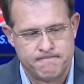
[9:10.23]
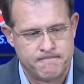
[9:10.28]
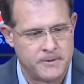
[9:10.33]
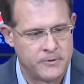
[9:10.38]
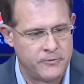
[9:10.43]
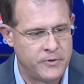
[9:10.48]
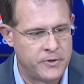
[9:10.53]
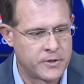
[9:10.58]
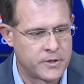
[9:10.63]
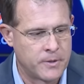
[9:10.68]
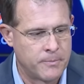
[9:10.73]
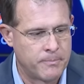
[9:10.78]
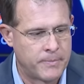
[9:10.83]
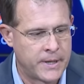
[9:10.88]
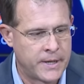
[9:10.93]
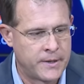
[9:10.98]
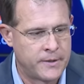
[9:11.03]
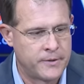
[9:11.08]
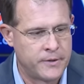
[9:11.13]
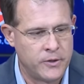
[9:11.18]
And if you're a
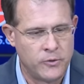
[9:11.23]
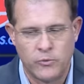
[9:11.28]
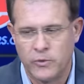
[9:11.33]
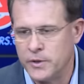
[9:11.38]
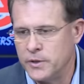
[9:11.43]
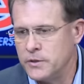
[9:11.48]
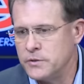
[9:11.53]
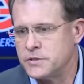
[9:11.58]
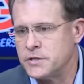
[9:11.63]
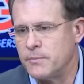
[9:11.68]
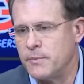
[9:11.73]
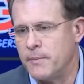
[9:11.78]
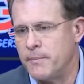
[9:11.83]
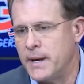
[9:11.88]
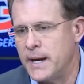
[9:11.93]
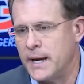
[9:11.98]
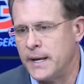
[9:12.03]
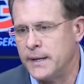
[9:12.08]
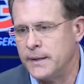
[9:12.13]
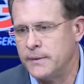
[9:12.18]
competitor, you want to do something
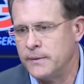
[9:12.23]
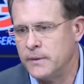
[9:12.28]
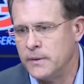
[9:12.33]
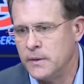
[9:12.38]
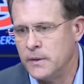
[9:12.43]
about it.